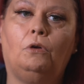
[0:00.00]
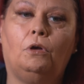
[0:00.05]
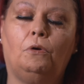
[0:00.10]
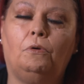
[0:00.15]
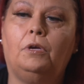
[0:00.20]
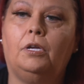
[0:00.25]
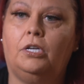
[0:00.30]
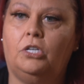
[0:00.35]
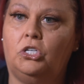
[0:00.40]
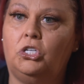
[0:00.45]
go
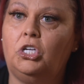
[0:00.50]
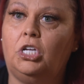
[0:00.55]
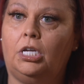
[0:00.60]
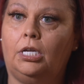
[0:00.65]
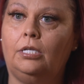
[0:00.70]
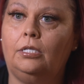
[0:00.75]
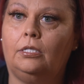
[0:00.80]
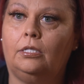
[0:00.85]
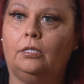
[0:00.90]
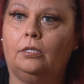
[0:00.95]
get a
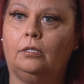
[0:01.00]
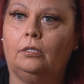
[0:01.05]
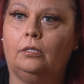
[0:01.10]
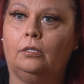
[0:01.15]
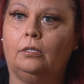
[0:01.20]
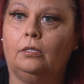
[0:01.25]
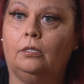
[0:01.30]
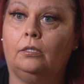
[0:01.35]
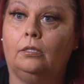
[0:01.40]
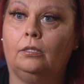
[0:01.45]
sheet
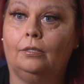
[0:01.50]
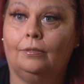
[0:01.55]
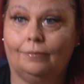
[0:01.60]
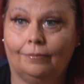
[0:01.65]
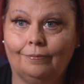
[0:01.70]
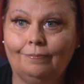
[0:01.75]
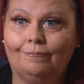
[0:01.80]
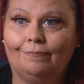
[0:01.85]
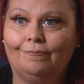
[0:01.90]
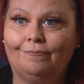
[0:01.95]

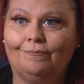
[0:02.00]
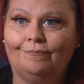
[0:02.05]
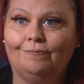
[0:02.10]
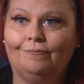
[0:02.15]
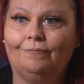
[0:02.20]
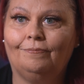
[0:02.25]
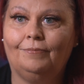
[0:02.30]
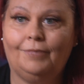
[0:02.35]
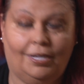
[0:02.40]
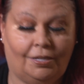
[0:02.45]

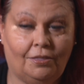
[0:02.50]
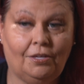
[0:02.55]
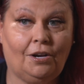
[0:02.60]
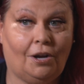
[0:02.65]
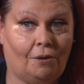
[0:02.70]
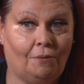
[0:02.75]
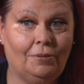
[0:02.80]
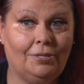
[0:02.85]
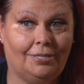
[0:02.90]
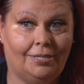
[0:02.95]
they thought
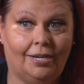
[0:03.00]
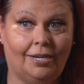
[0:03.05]
i was